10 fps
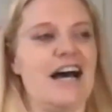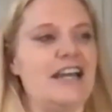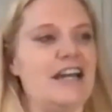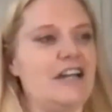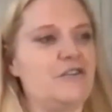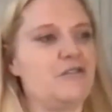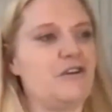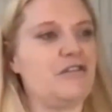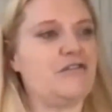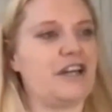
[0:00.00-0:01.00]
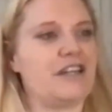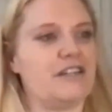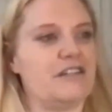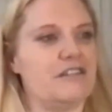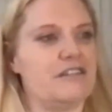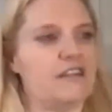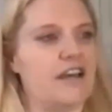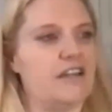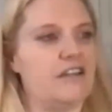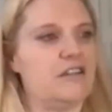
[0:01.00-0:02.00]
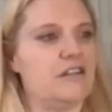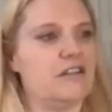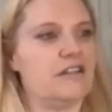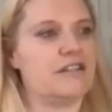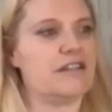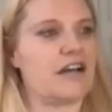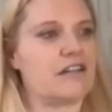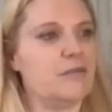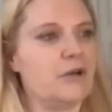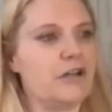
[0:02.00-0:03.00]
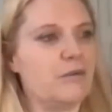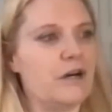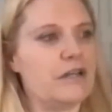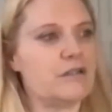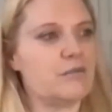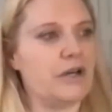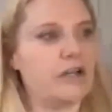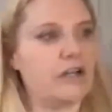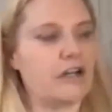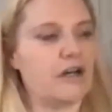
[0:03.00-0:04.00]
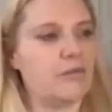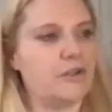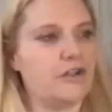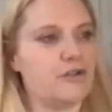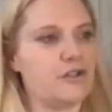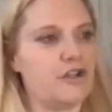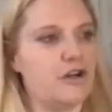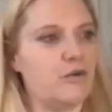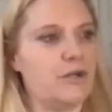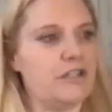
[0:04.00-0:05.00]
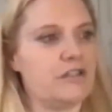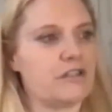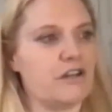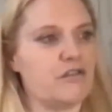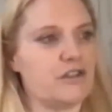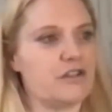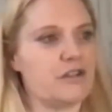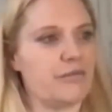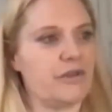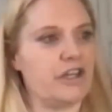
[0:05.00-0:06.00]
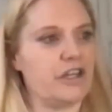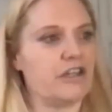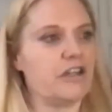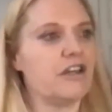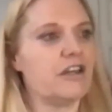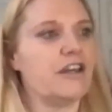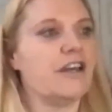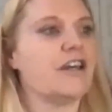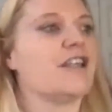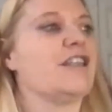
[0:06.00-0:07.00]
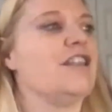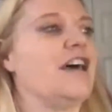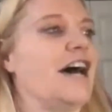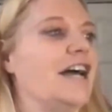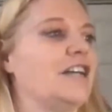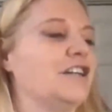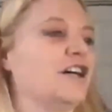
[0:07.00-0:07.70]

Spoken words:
I don't know if I can say exactly what it was, but a couple years ago we discovered something that